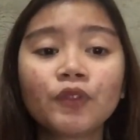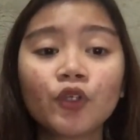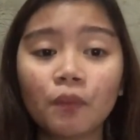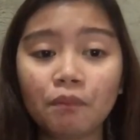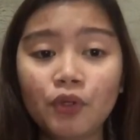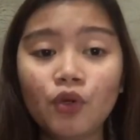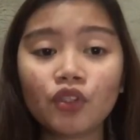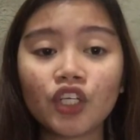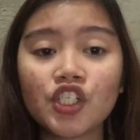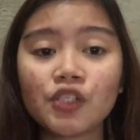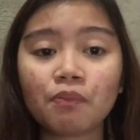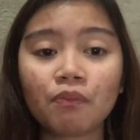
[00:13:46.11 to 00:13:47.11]

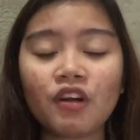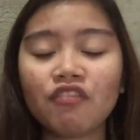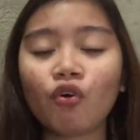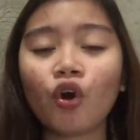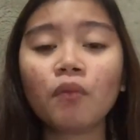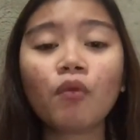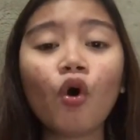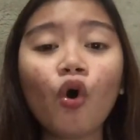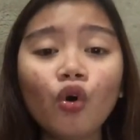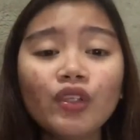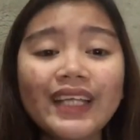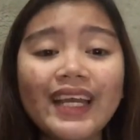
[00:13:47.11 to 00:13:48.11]
computers perform
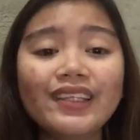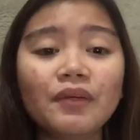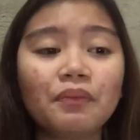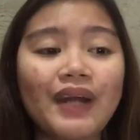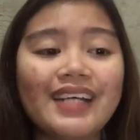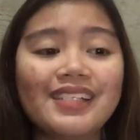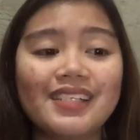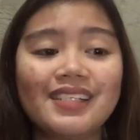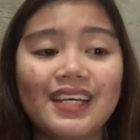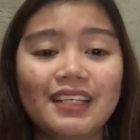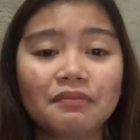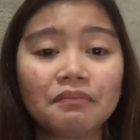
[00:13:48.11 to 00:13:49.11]
all data
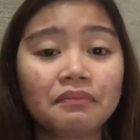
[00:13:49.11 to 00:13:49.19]
processing.